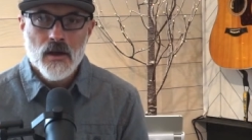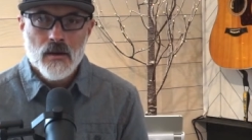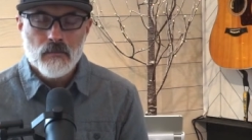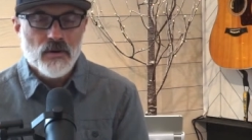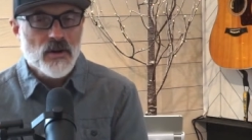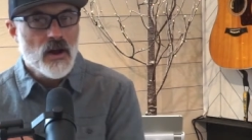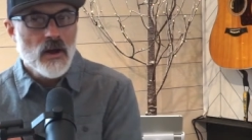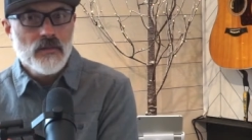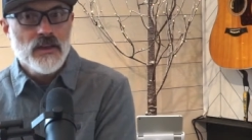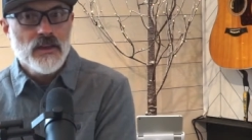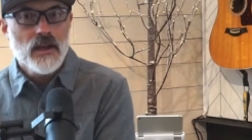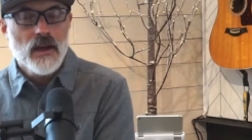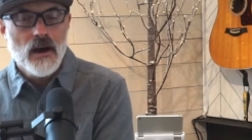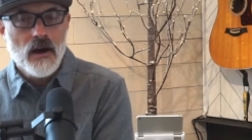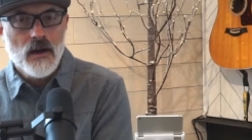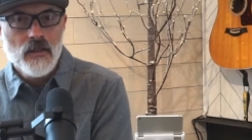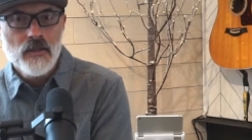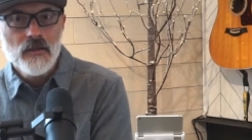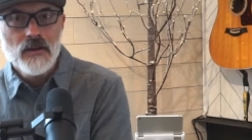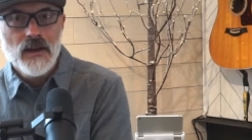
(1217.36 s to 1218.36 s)
But on the
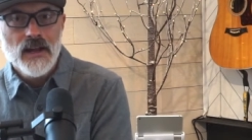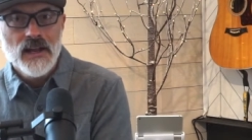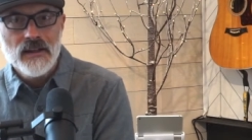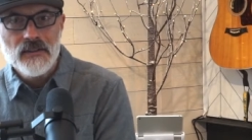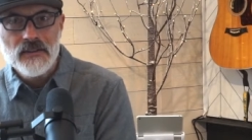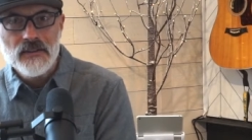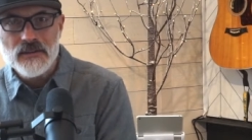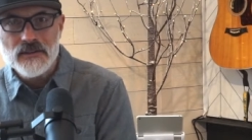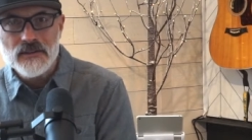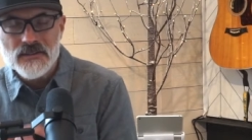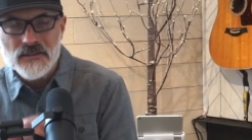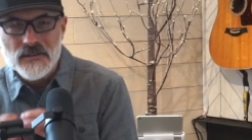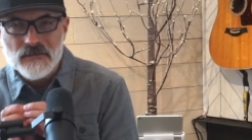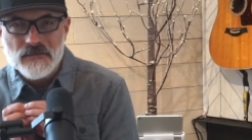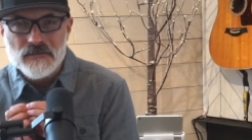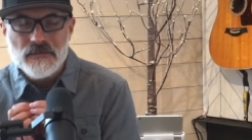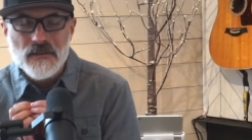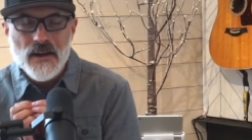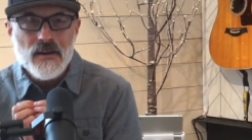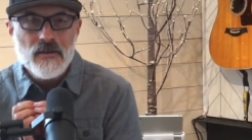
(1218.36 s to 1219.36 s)
other hand, there's some
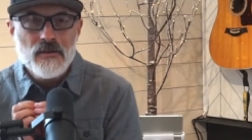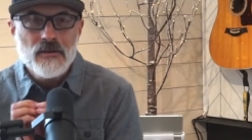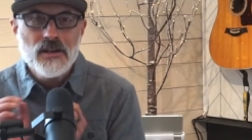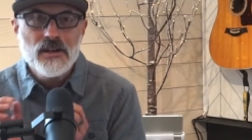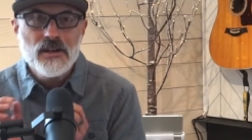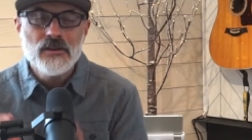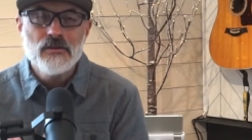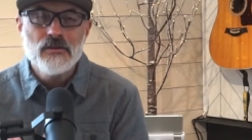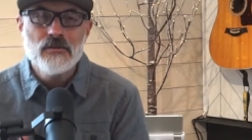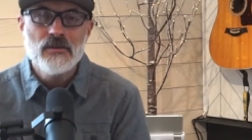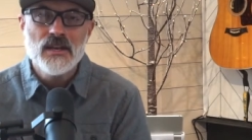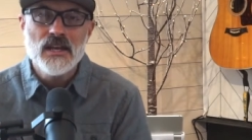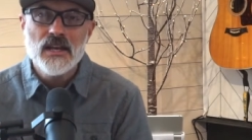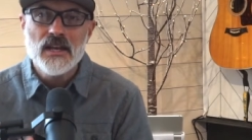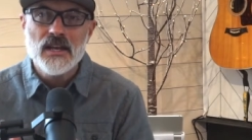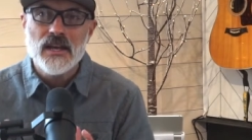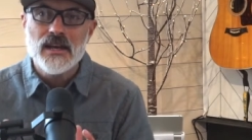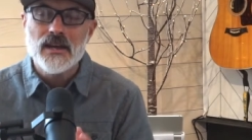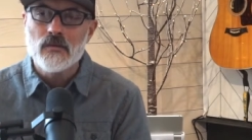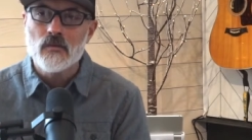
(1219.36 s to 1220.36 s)
very
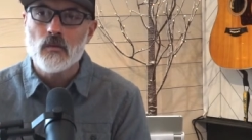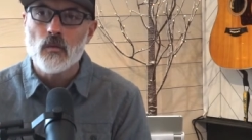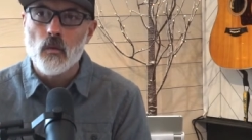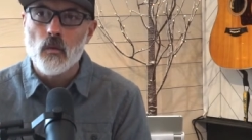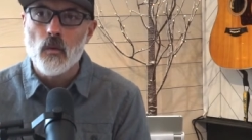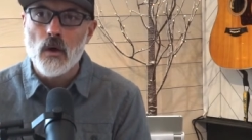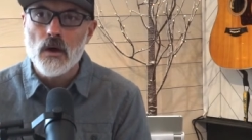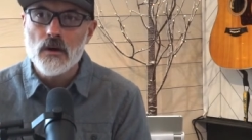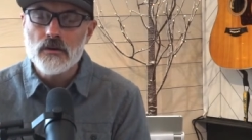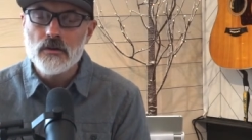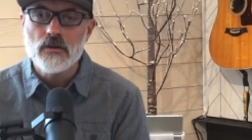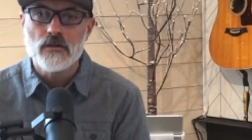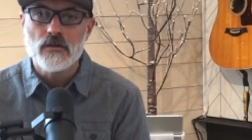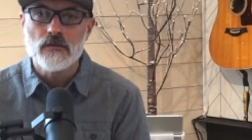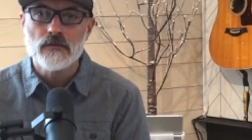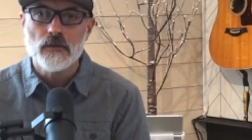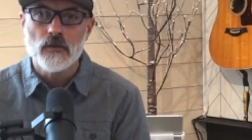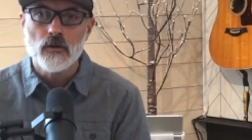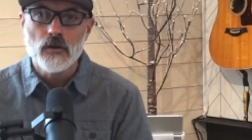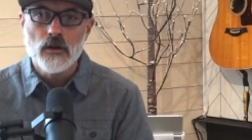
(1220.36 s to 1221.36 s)
unique and
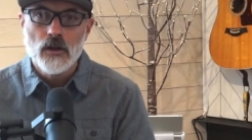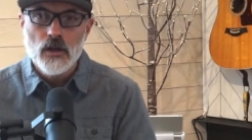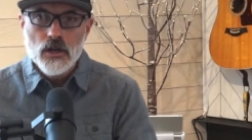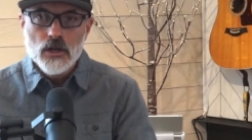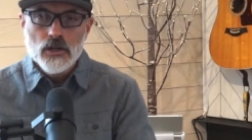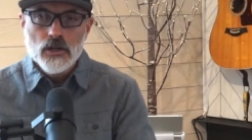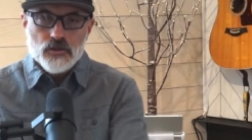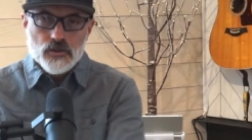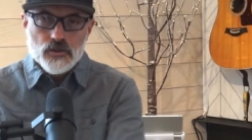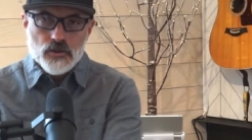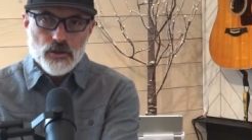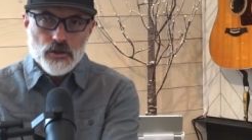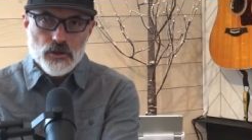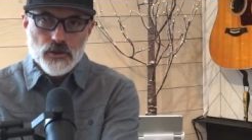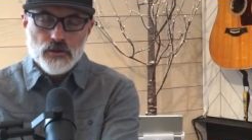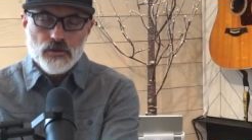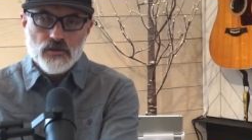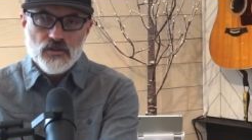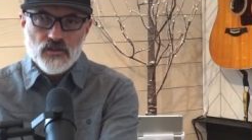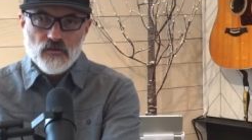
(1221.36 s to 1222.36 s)
wonderful
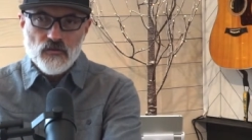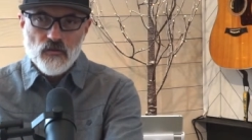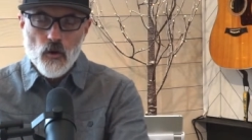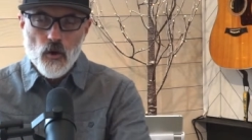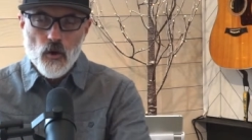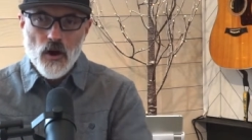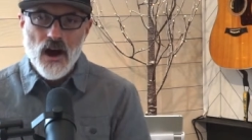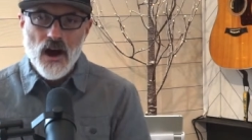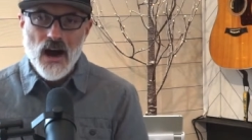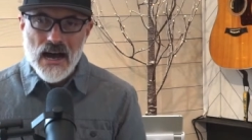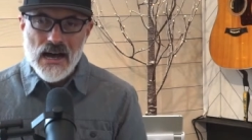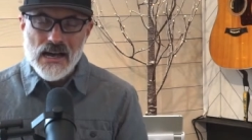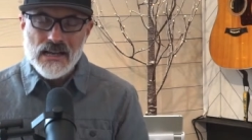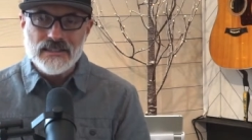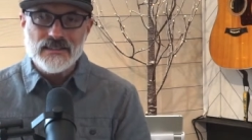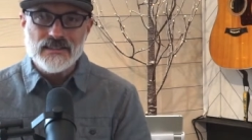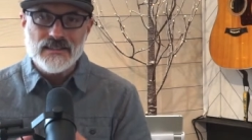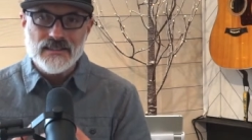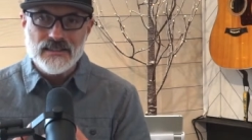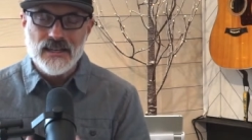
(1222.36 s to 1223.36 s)
truths for
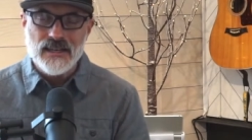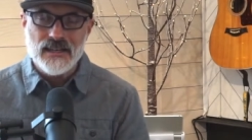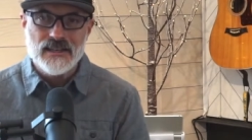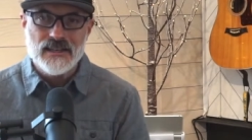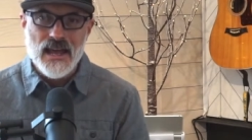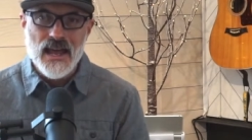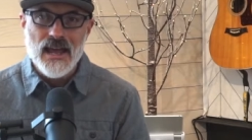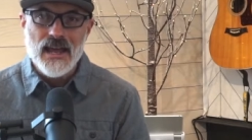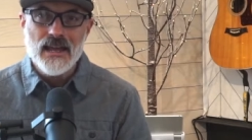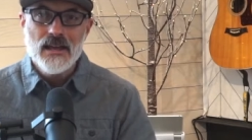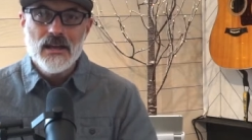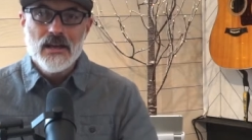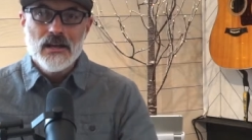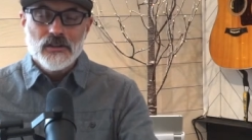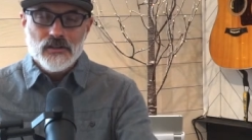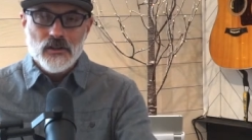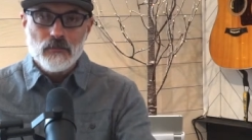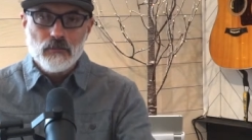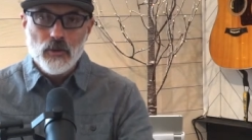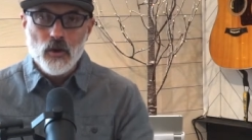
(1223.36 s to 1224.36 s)
us today
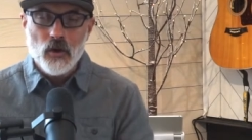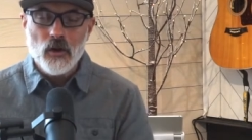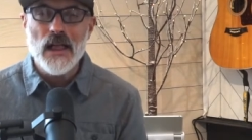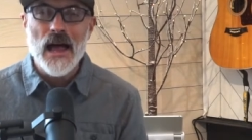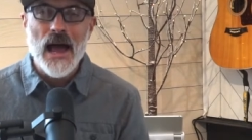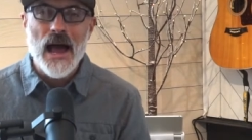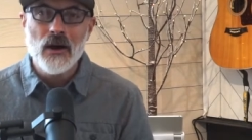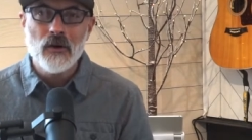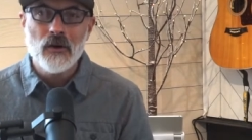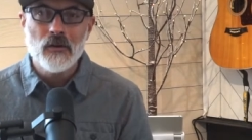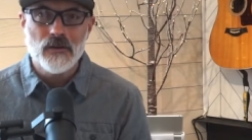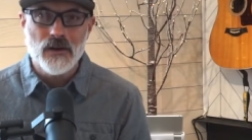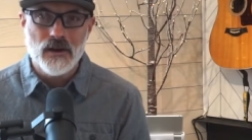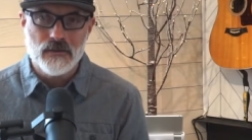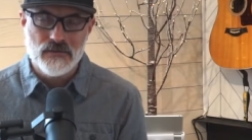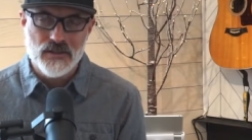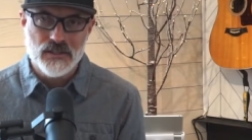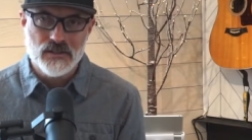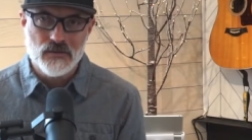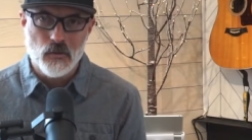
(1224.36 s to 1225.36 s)
to pull out
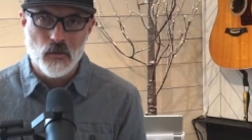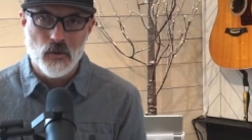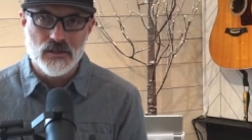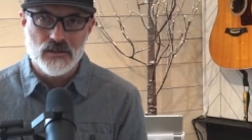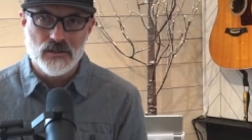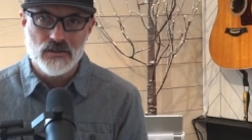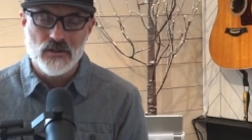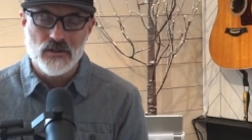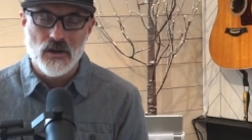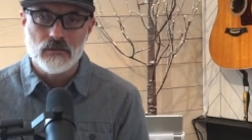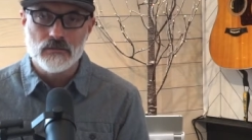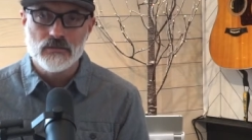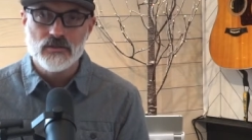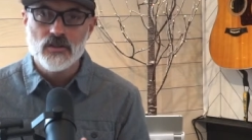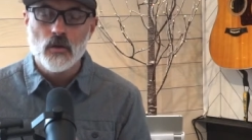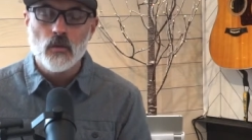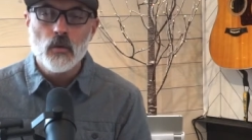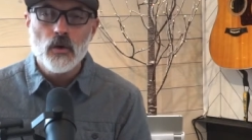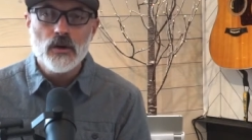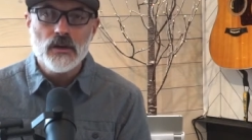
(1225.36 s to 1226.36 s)
of this one psalm. So
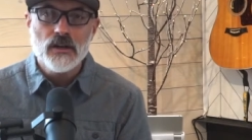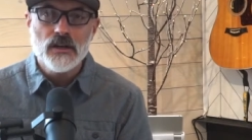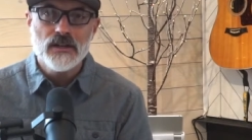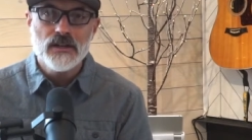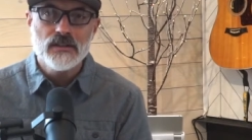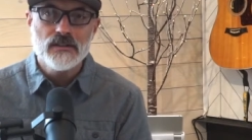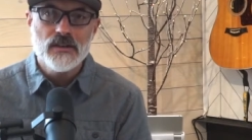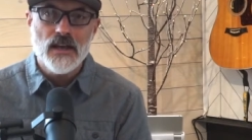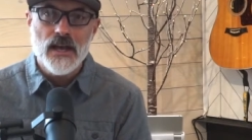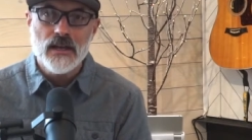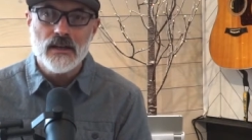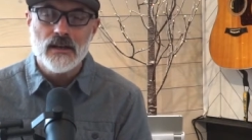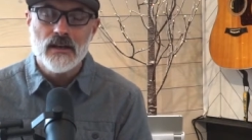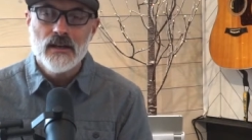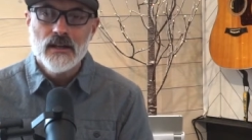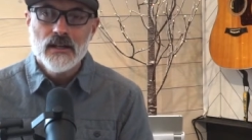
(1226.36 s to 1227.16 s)
we're going to take